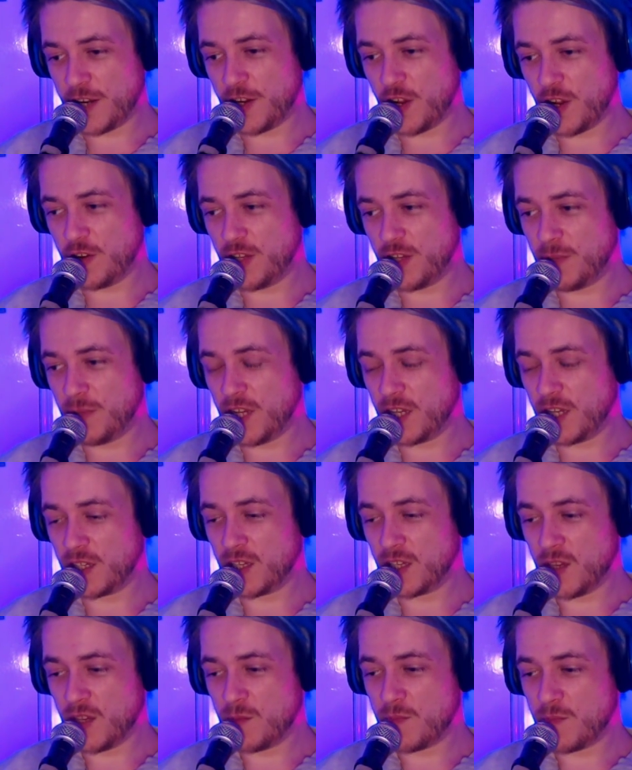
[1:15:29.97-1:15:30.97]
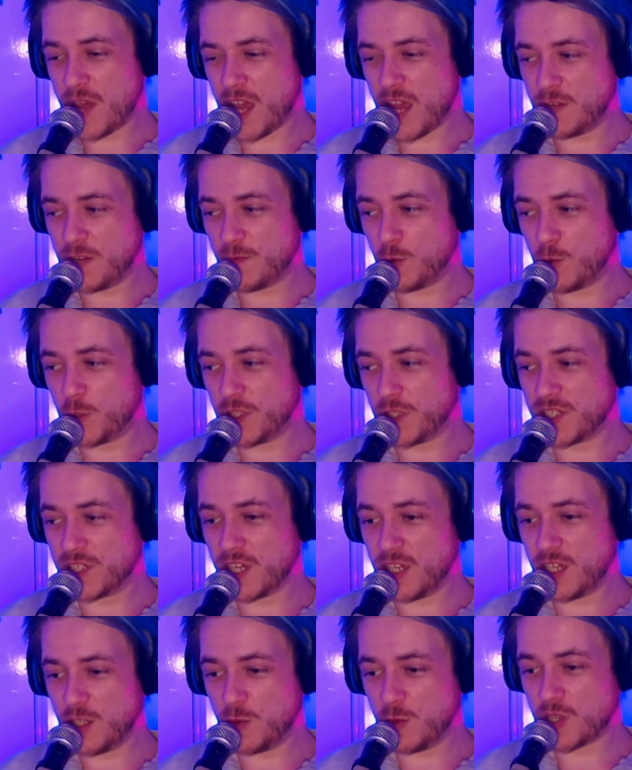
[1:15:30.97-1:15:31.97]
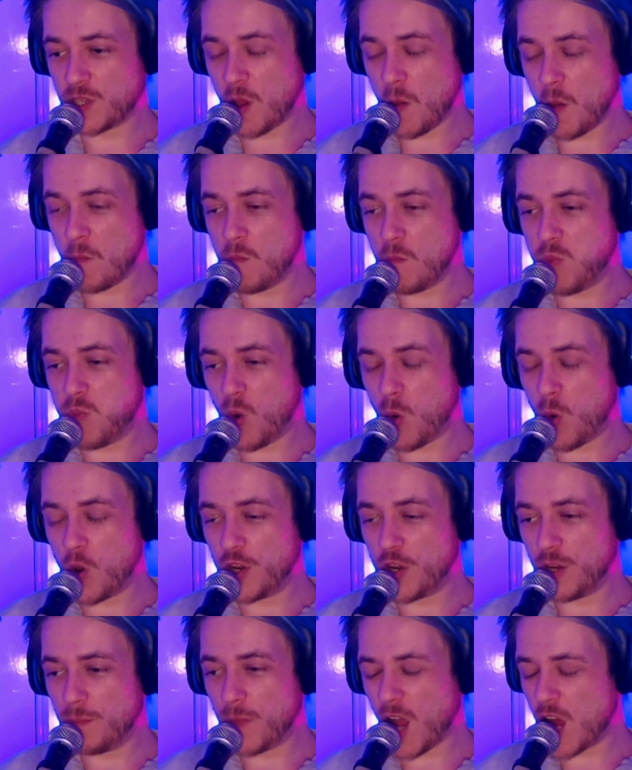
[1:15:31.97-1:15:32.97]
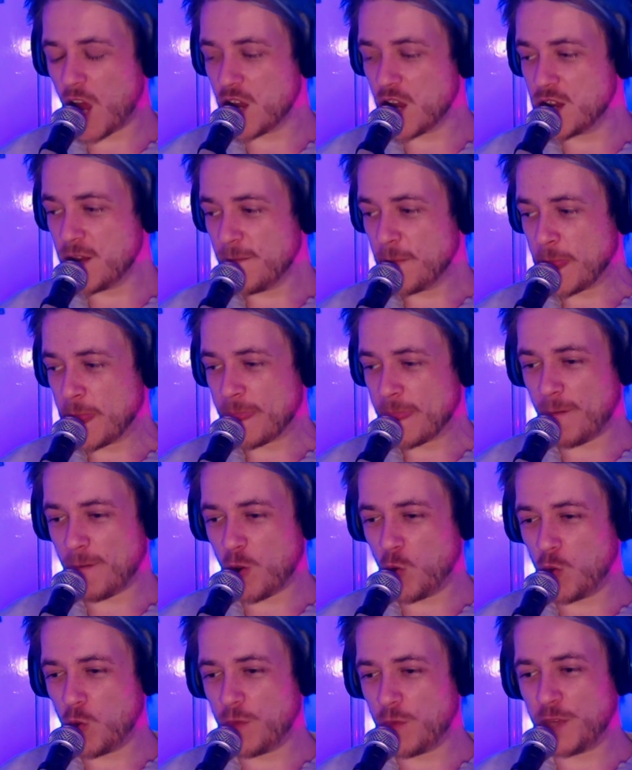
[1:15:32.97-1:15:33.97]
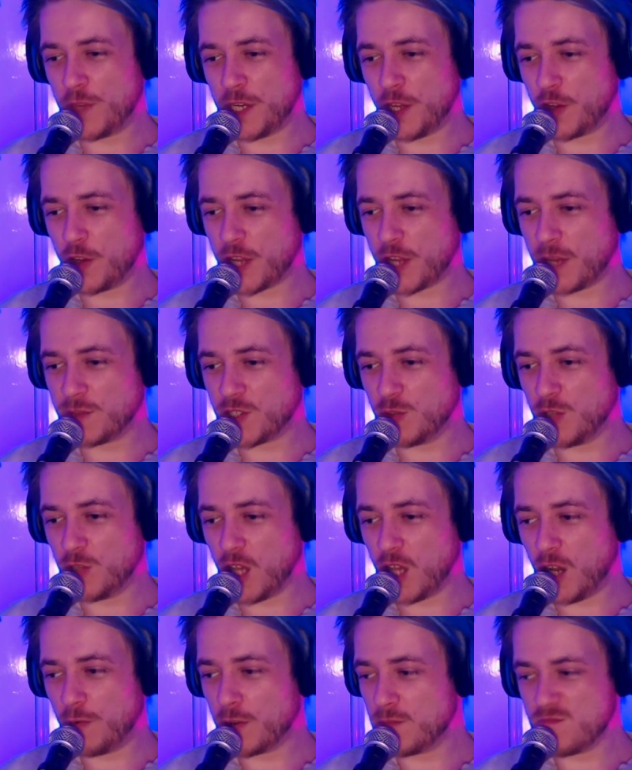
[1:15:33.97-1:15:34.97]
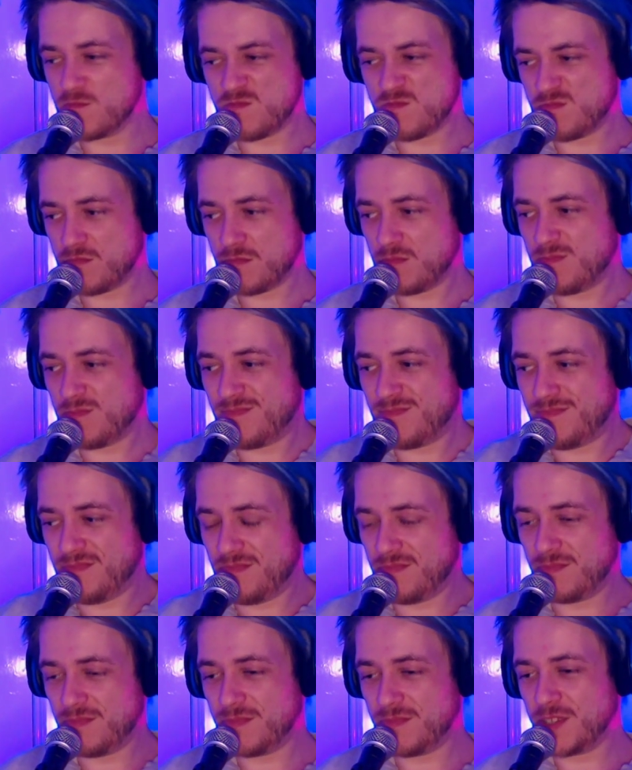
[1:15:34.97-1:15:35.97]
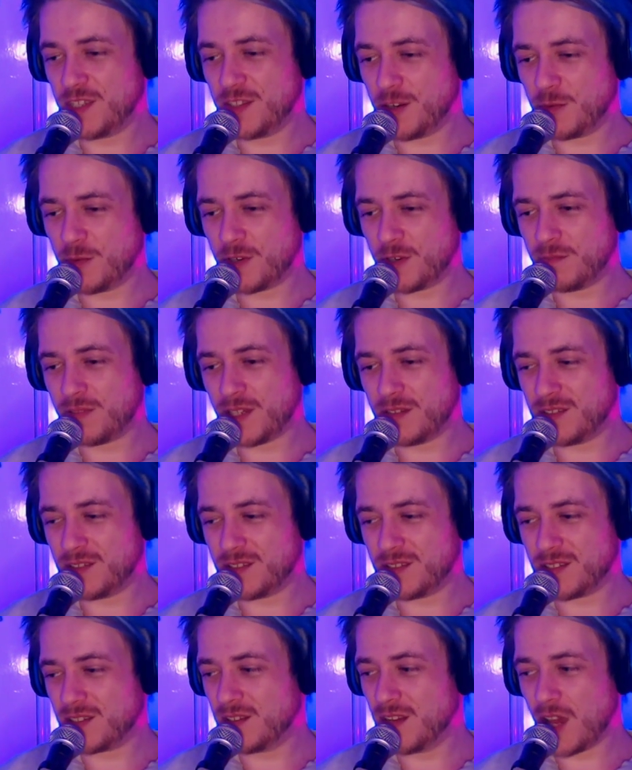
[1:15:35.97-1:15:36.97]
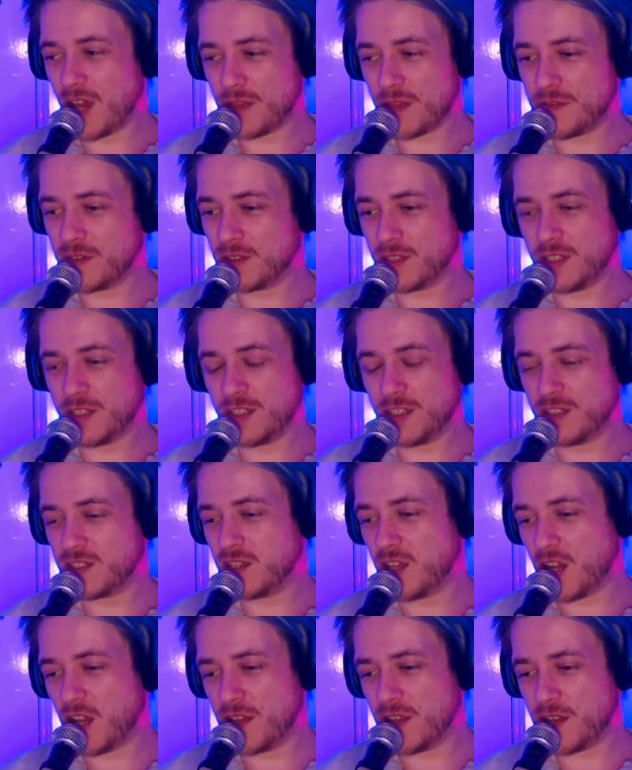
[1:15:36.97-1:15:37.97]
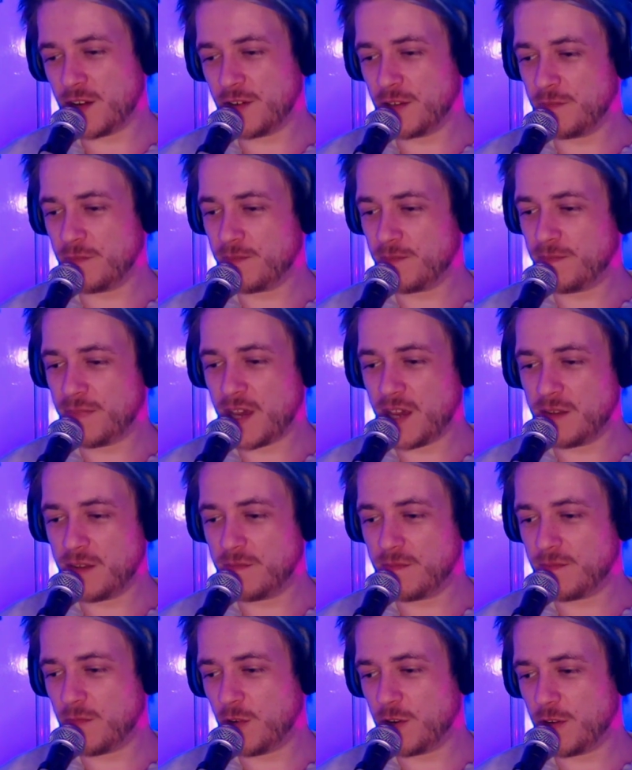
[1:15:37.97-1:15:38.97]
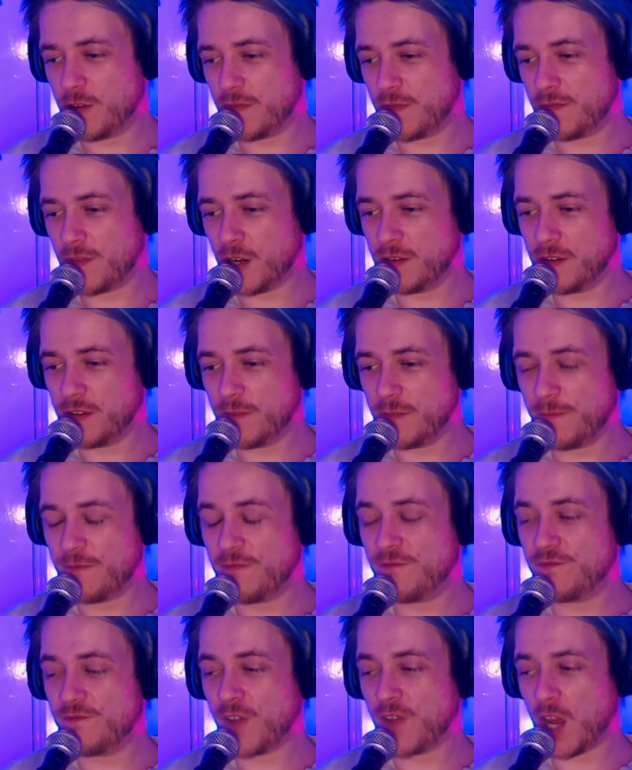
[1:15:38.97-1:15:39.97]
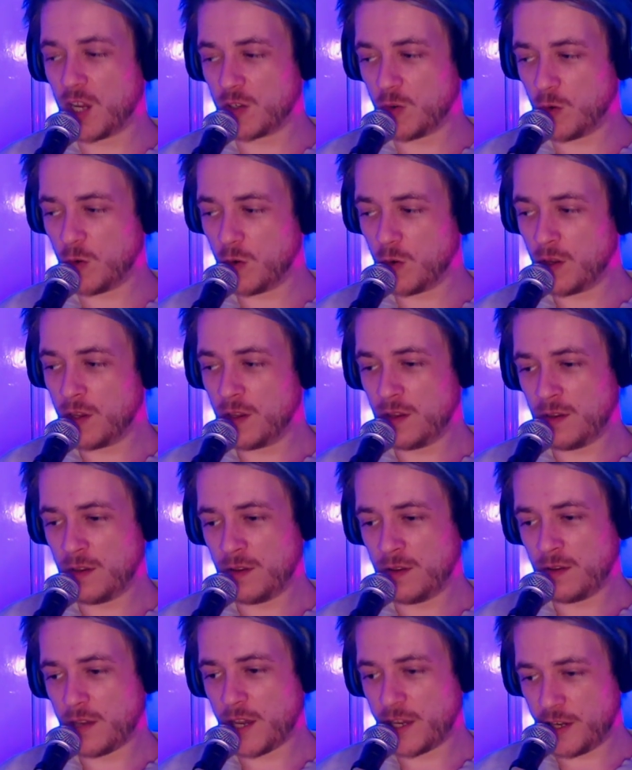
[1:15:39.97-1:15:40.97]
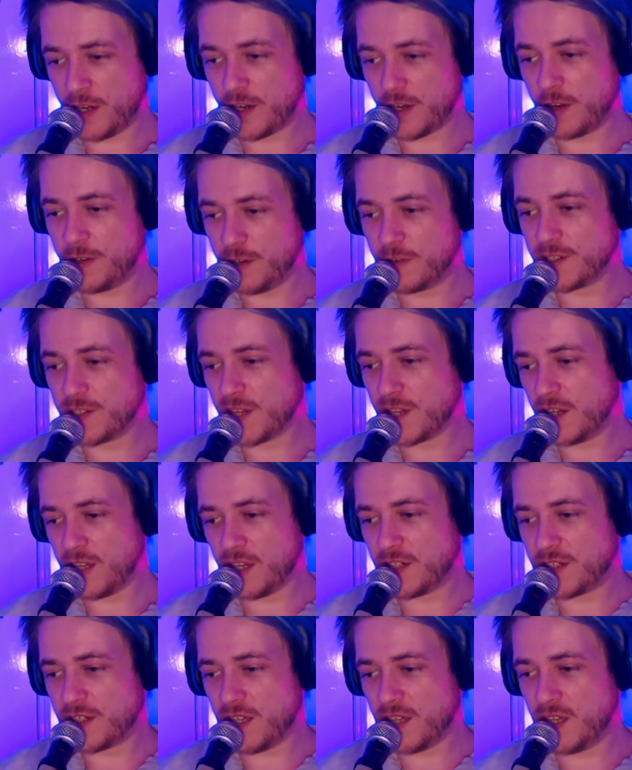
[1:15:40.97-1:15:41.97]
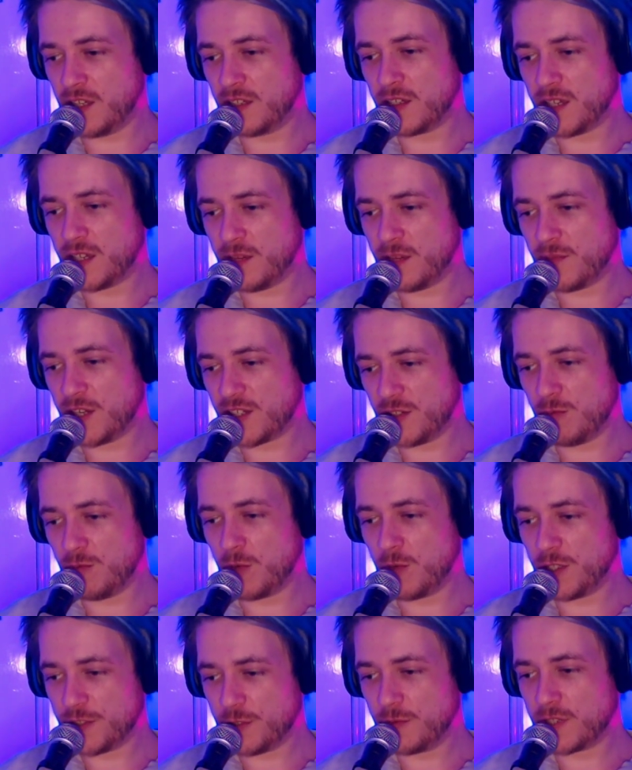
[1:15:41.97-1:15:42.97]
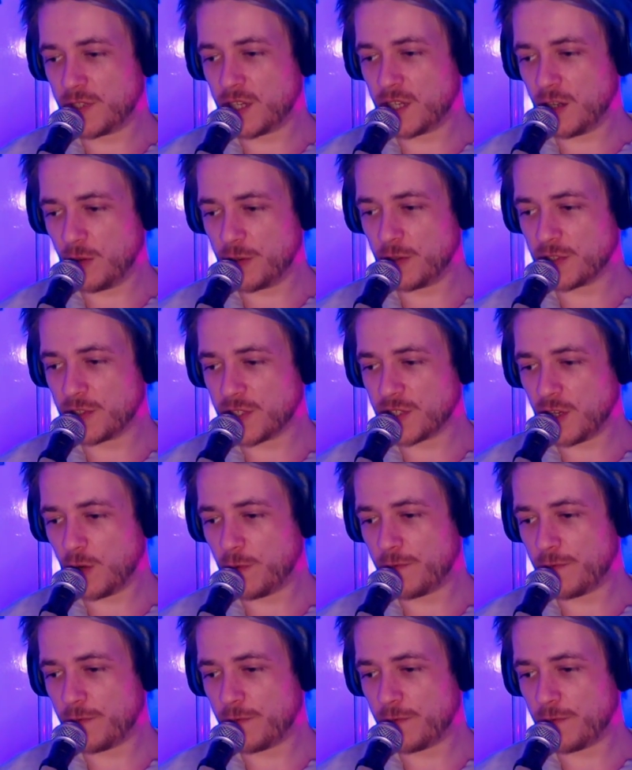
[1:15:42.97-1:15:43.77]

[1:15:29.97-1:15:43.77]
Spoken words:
being painful, continuous boredom, all the video games you love, but you don't want to play. It's just nothing, and you just lie there in your bed on your phone and fuck all. Anhedonia is ADHD, and it makes you want to kill yourself.